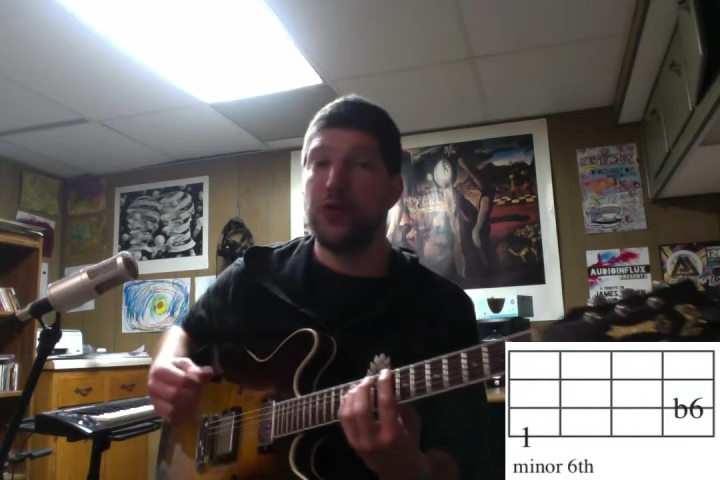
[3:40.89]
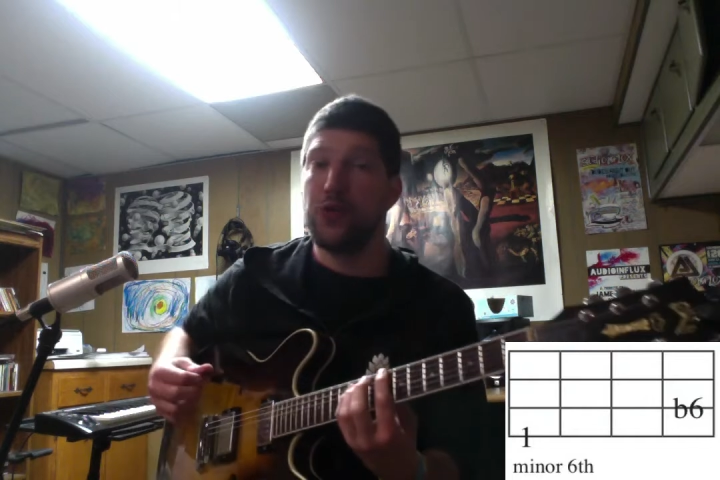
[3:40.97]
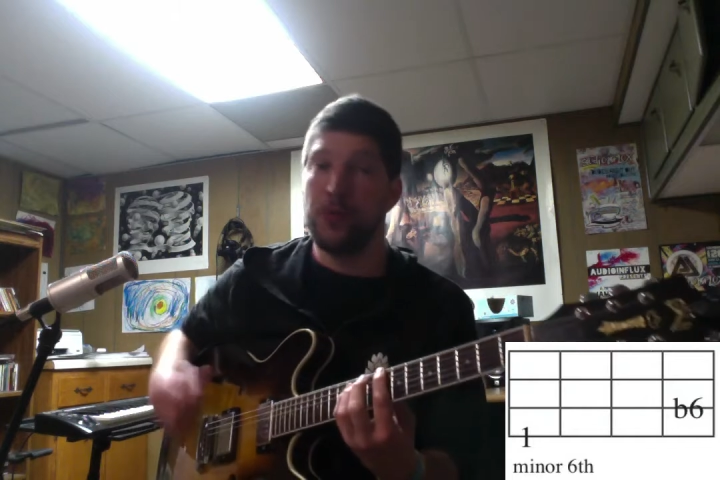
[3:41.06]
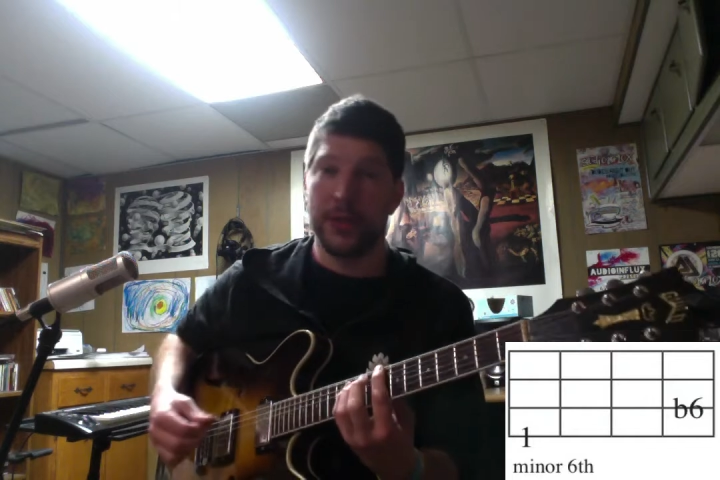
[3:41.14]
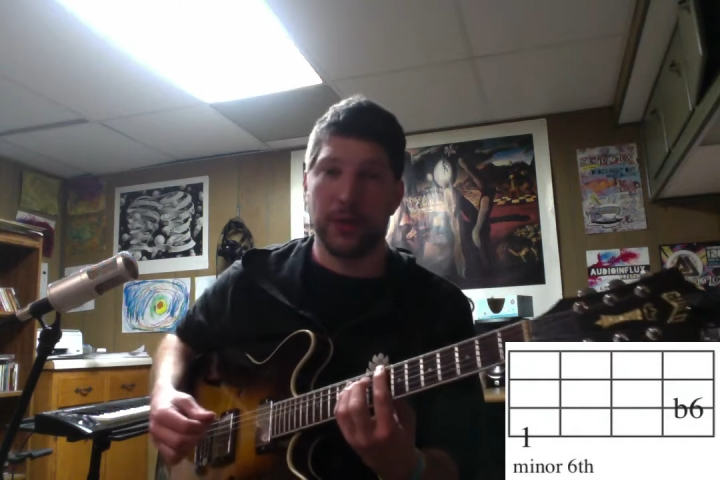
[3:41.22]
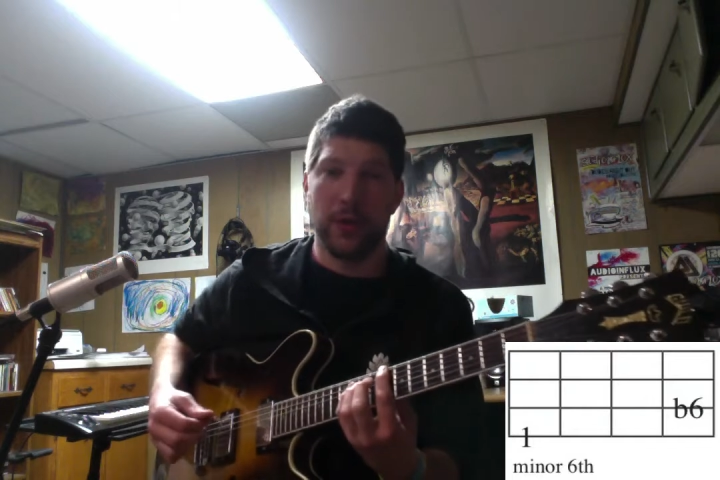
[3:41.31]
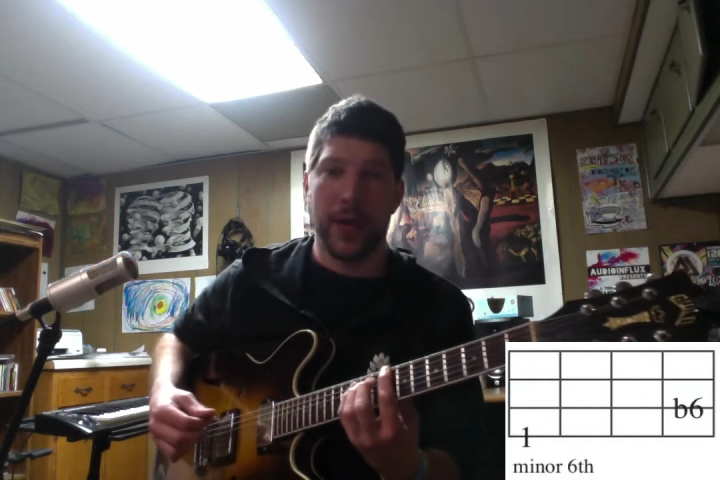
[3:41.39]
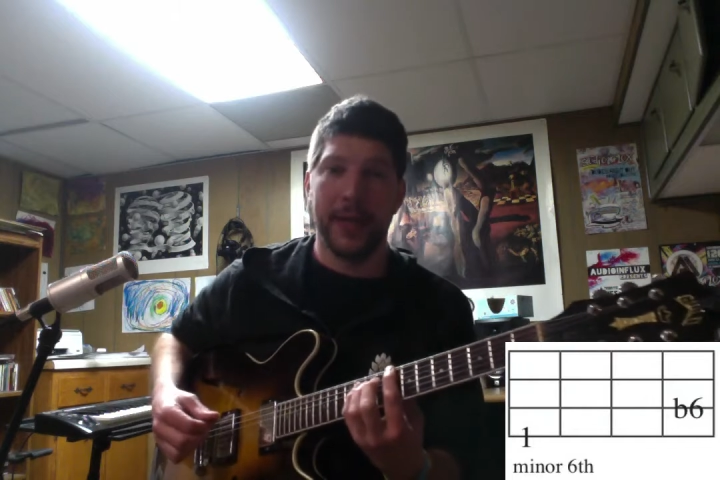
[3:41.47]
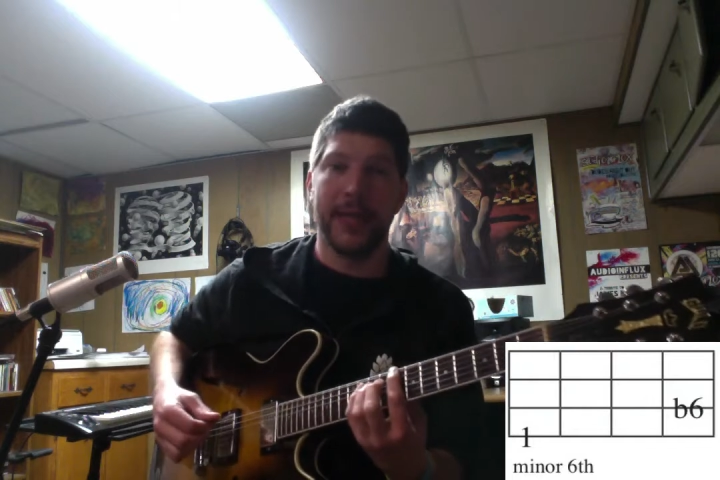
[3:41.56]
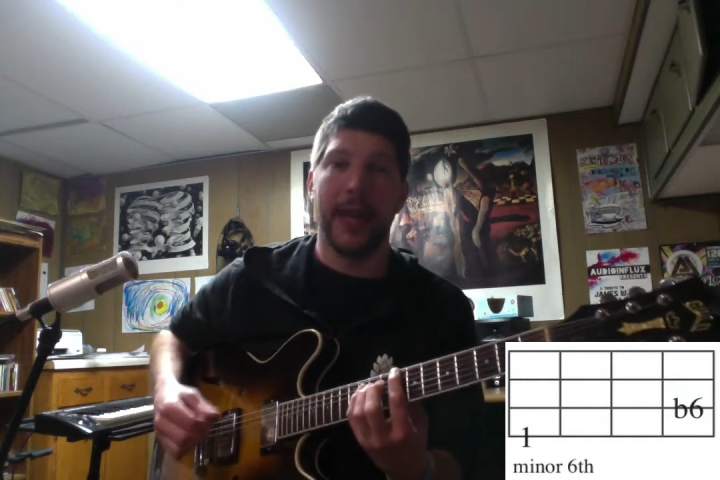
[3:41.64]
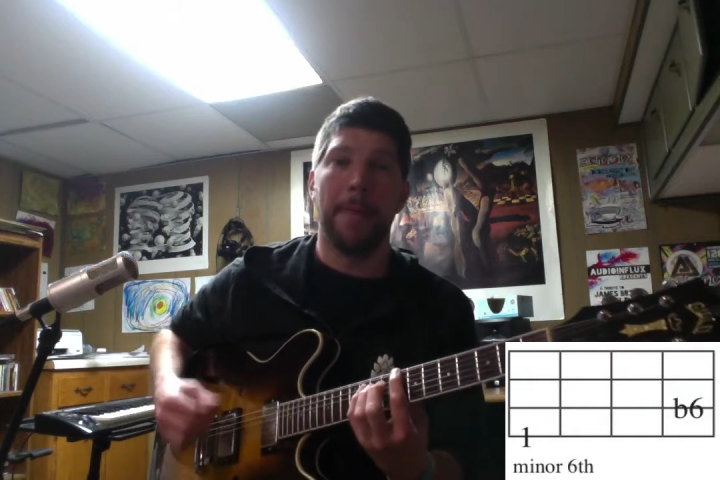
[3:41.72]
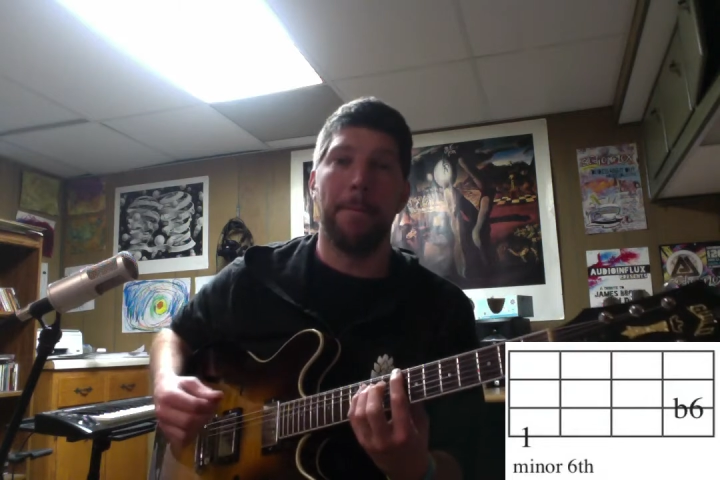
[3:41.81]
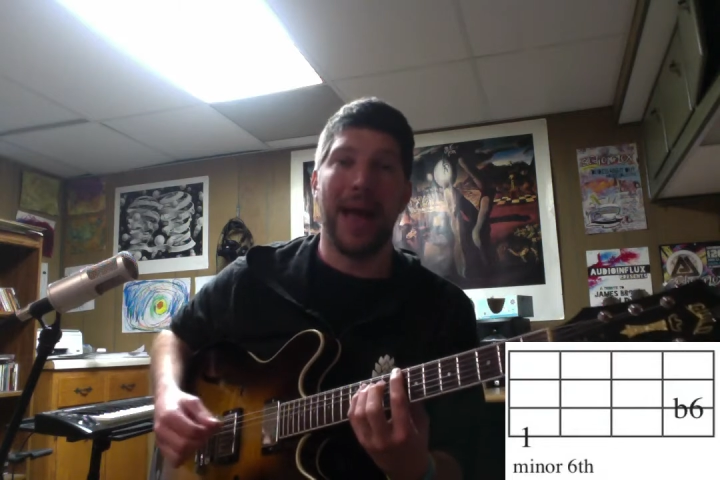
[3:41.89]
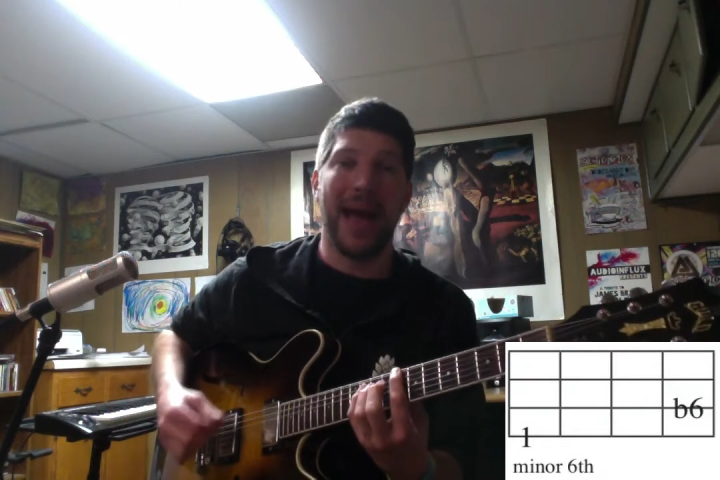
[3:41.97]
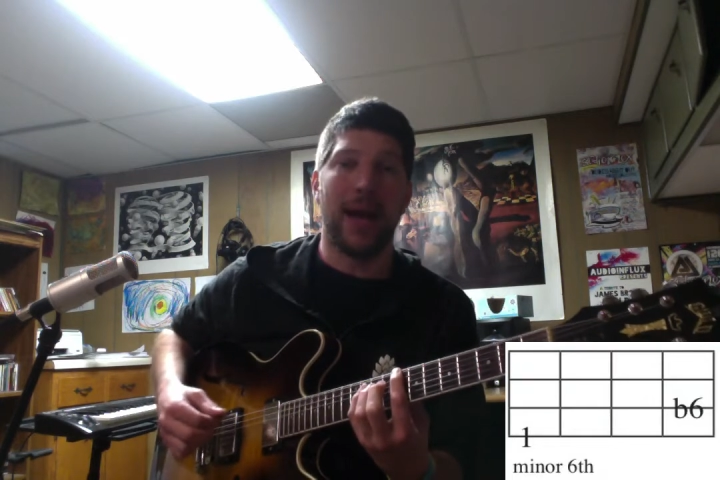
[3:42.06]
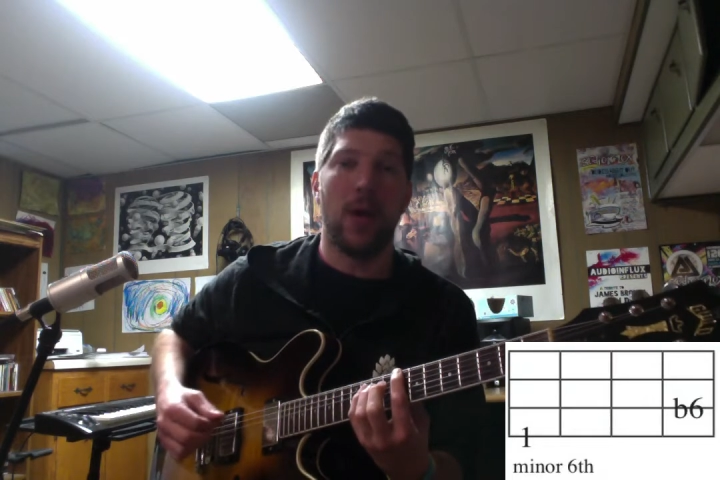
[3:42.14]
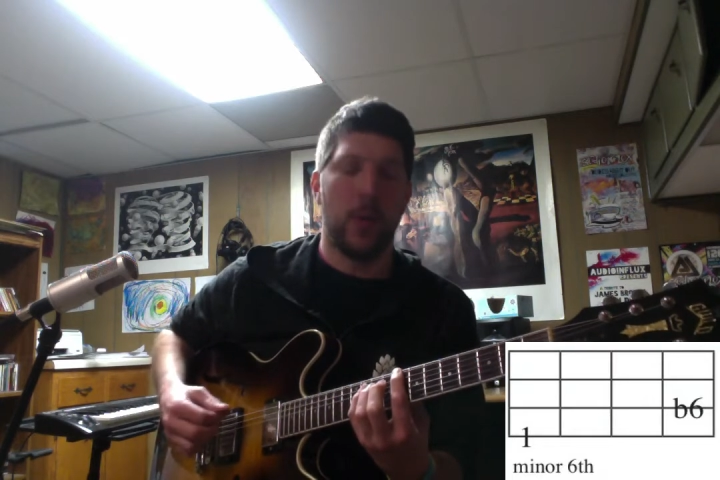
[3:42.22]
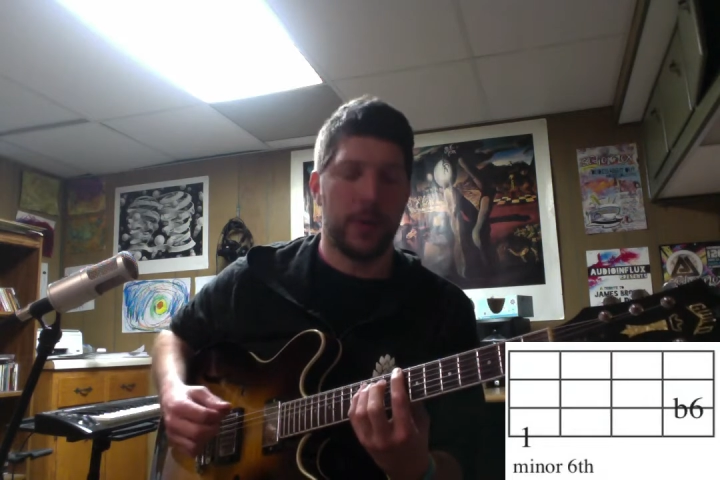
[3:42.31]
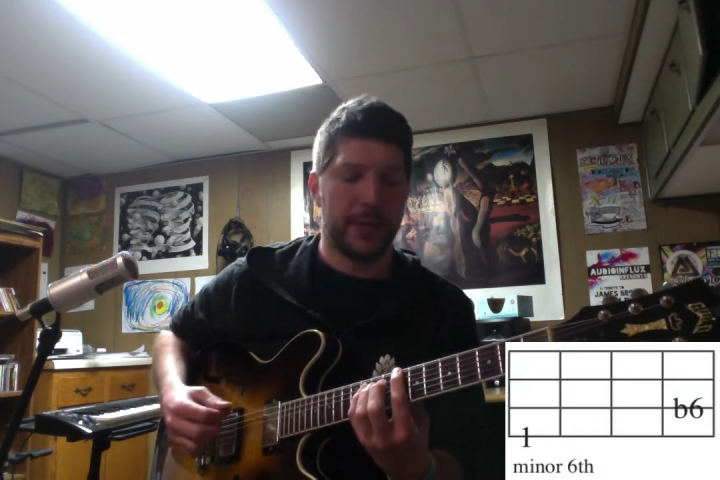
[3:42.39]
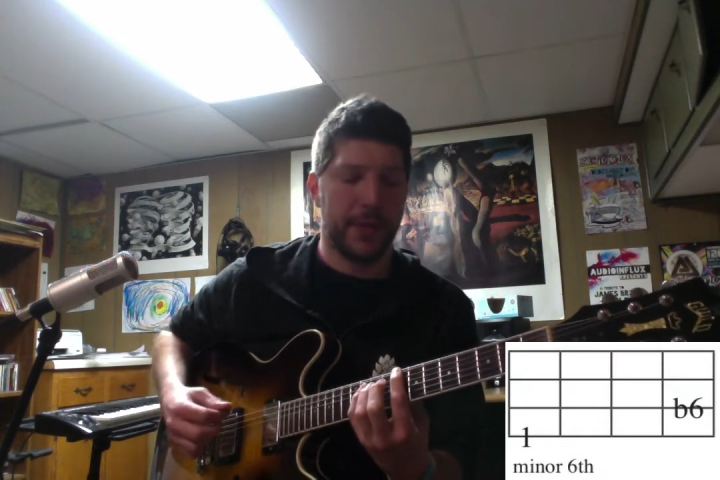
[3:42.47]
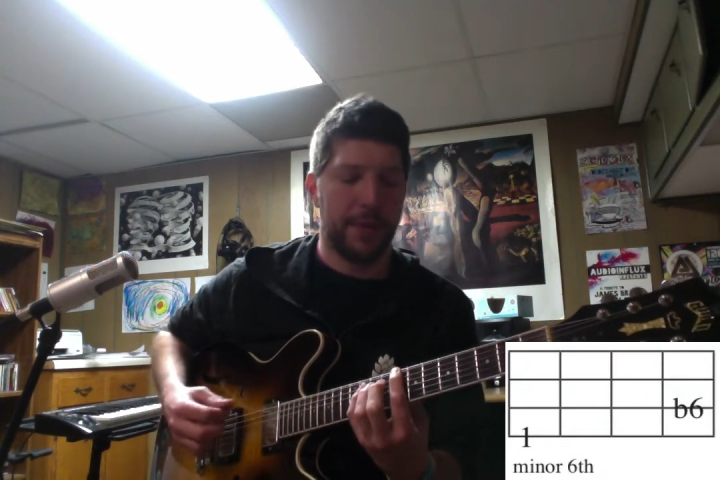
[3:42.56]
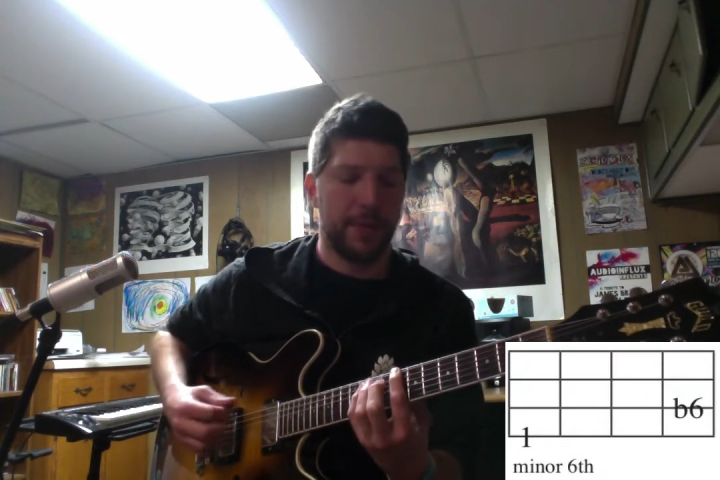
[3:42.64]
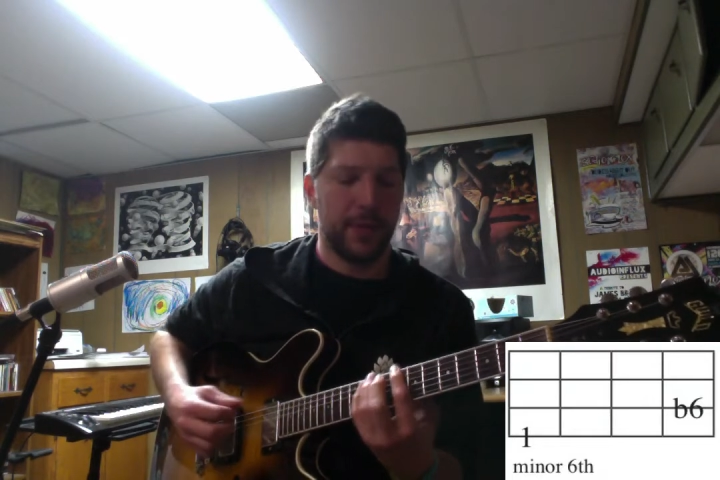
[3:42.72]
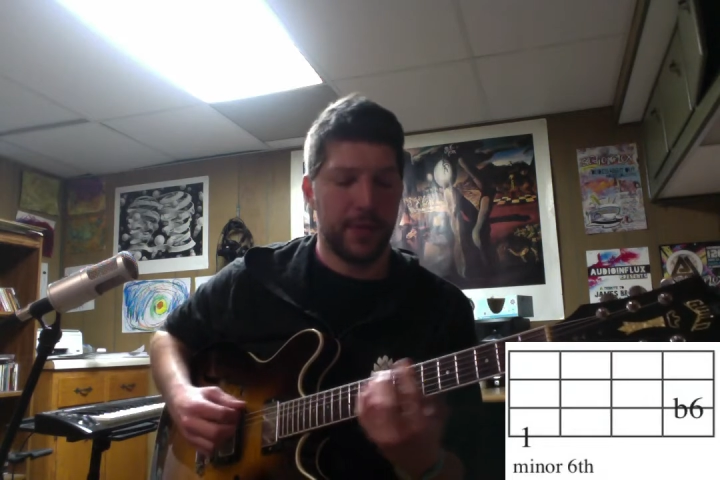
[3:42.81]
2 strings and back a whole
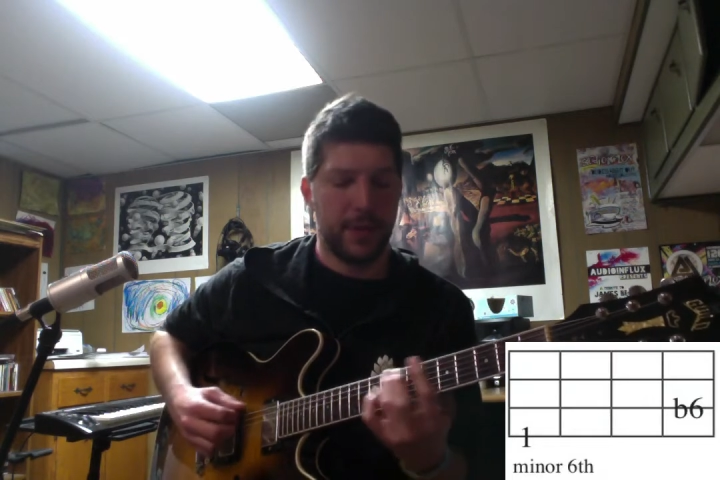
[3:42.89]
step.